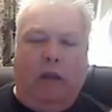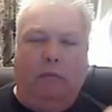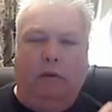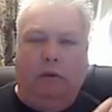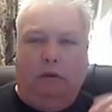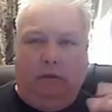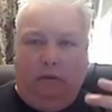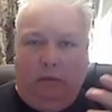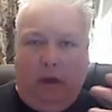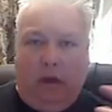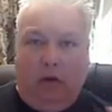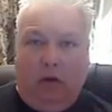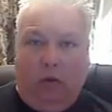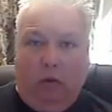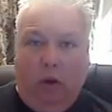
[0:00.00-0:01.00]
kept
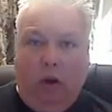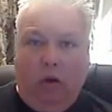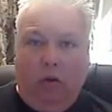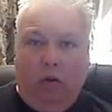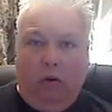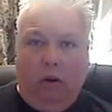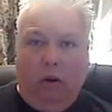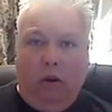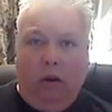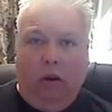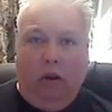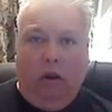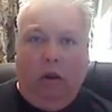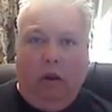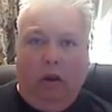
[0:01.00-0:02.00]
and grown,
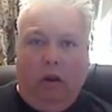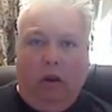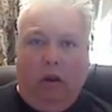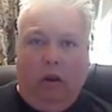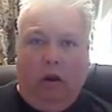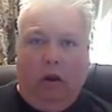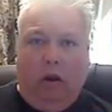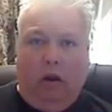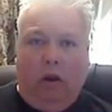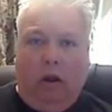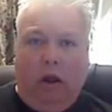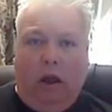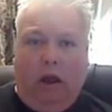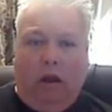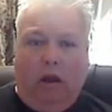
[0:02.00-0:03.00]

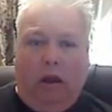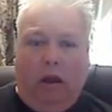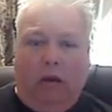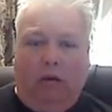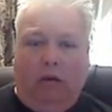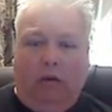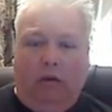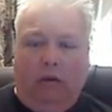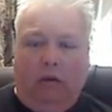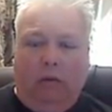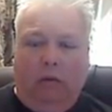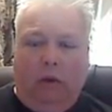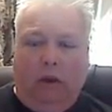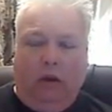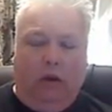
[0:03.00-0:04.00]
and
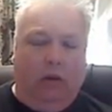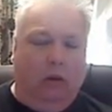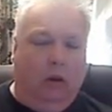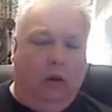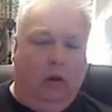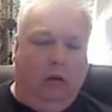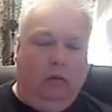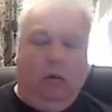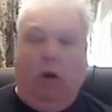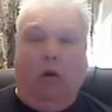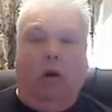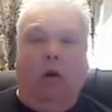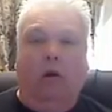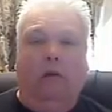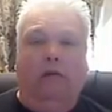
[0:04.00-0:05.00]
we could
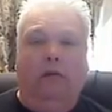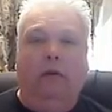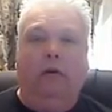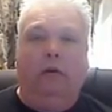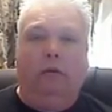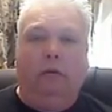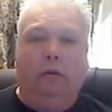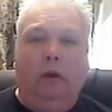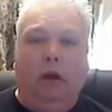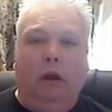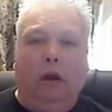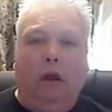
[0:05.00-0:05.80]
grow our own food,